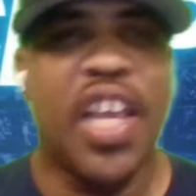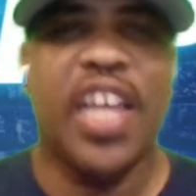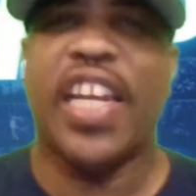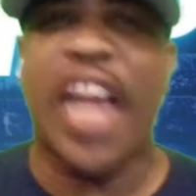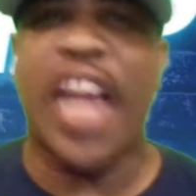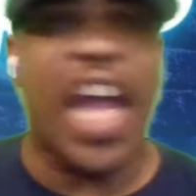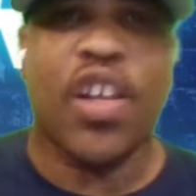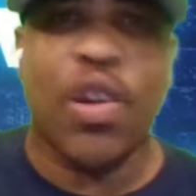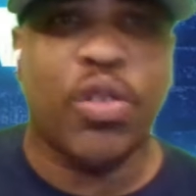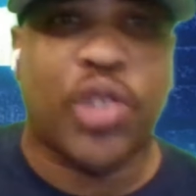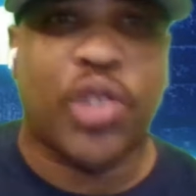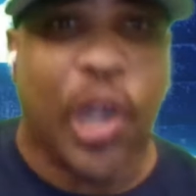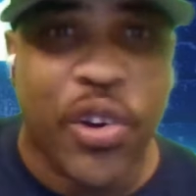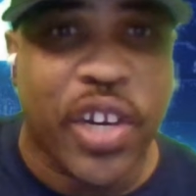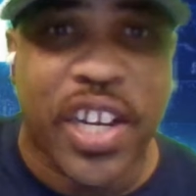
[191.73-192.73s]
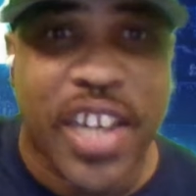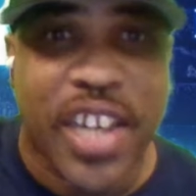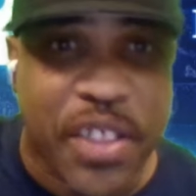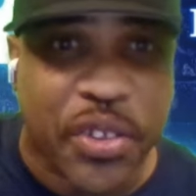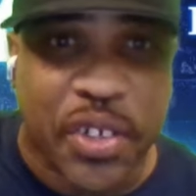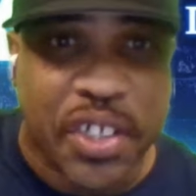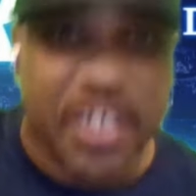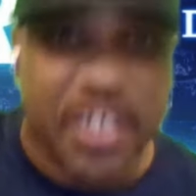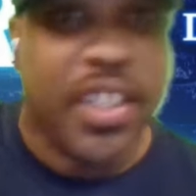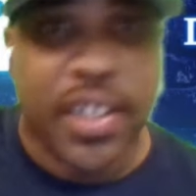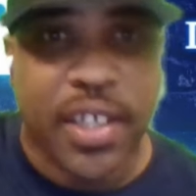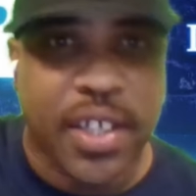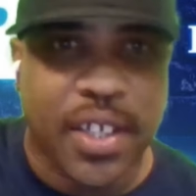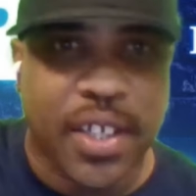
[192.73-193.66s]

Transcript: not go turn another hood.